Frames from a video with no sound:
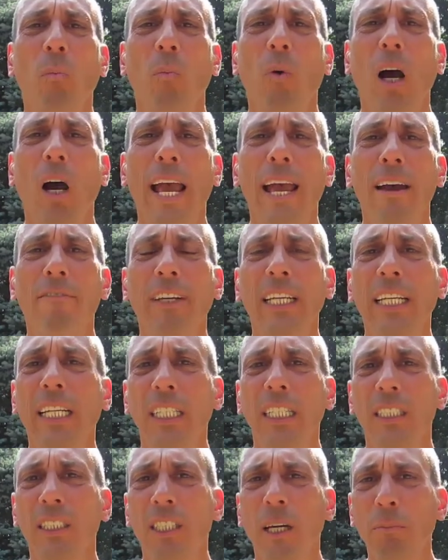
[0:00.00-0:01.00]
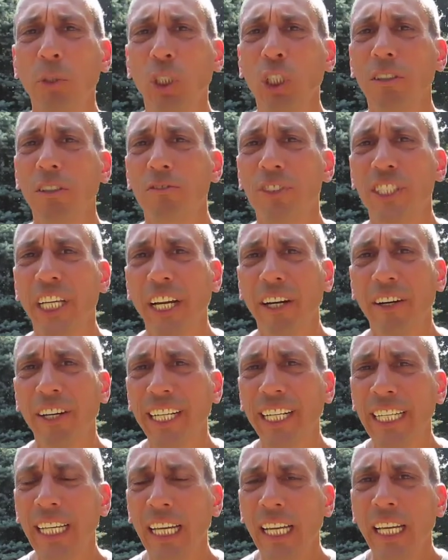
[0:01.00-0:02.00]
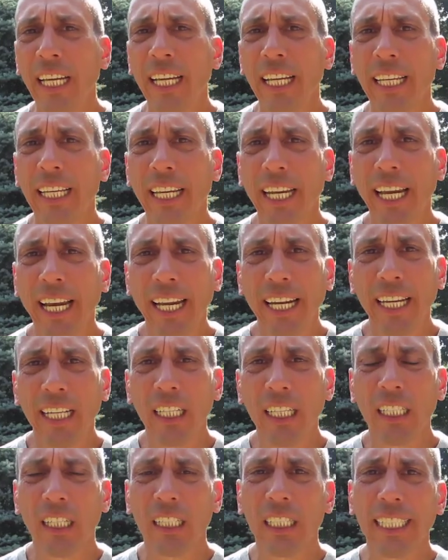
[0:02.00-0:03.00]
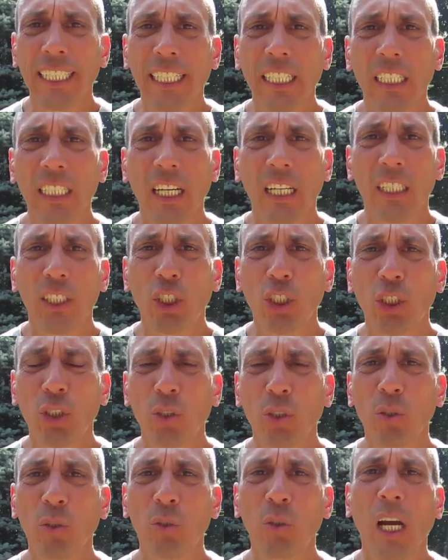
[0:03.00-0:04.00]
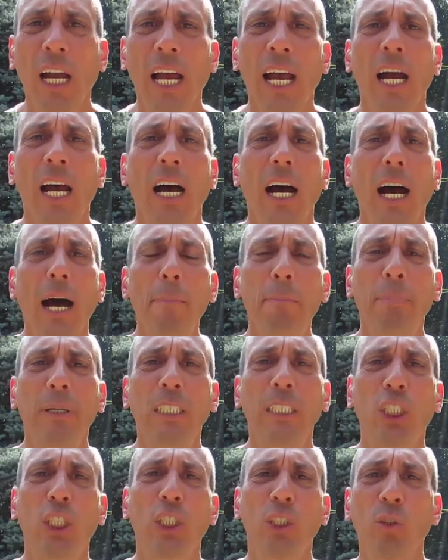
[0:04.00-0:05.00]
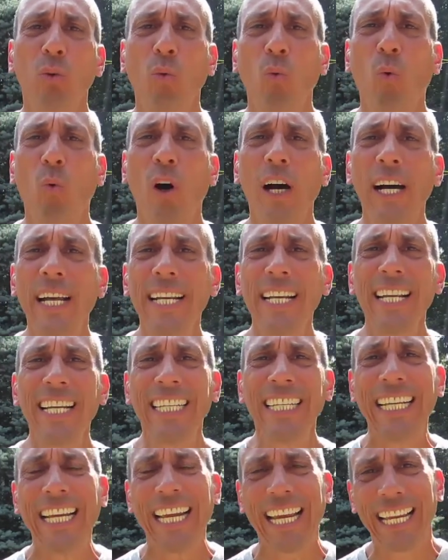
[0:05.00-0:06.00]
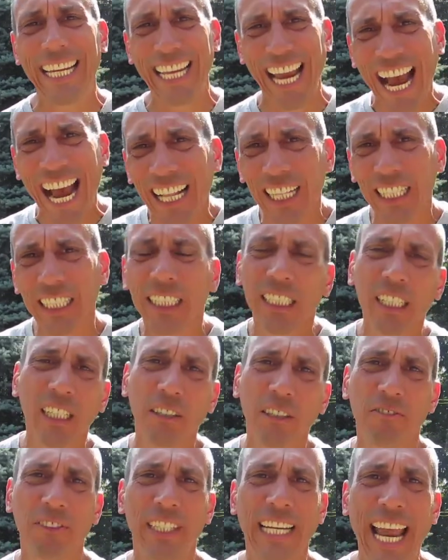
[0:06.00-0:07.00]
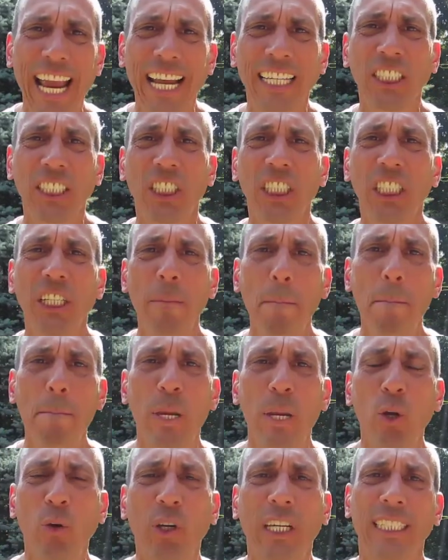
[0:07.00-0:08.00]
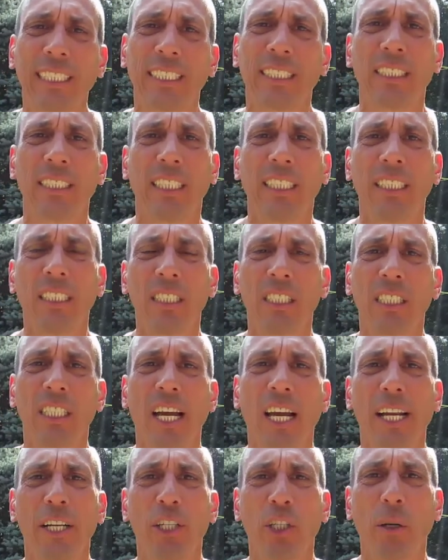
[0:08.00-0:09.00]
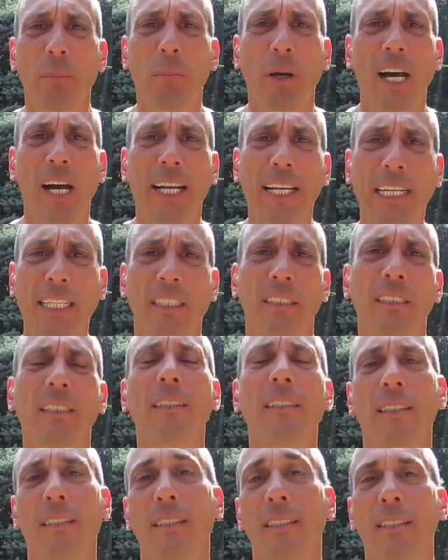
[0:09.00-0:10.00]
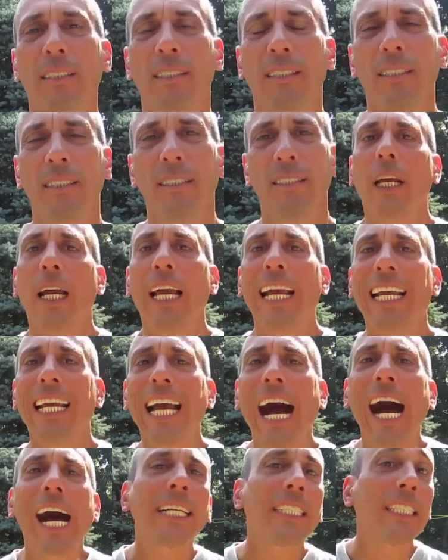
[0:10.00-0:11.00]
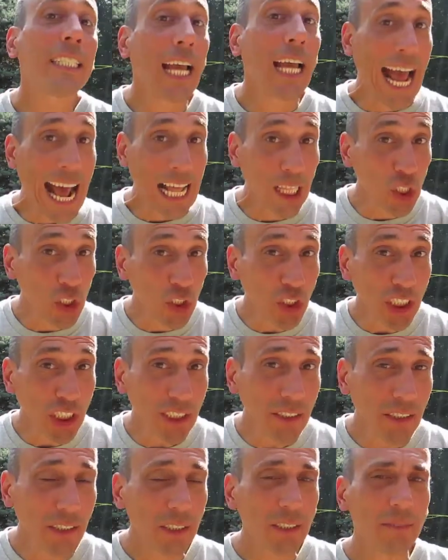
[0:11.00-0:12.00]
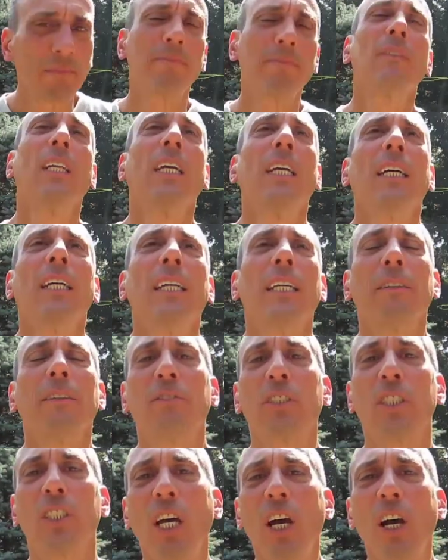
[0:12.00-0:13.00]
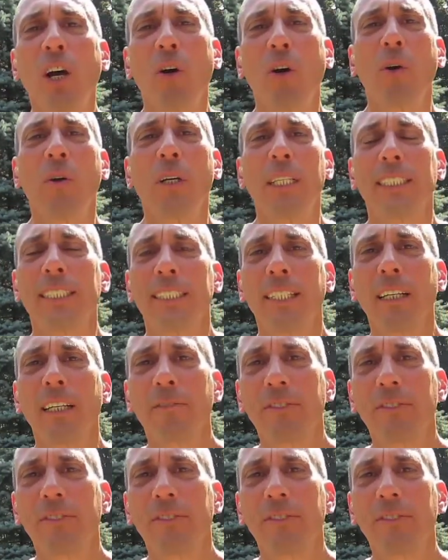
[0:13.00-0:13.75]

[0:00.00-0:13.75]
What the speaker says: Heavy consumption of dairy can lead to up to 1 gallon of nasty mucus inside your body. Got allergies? If so, instead of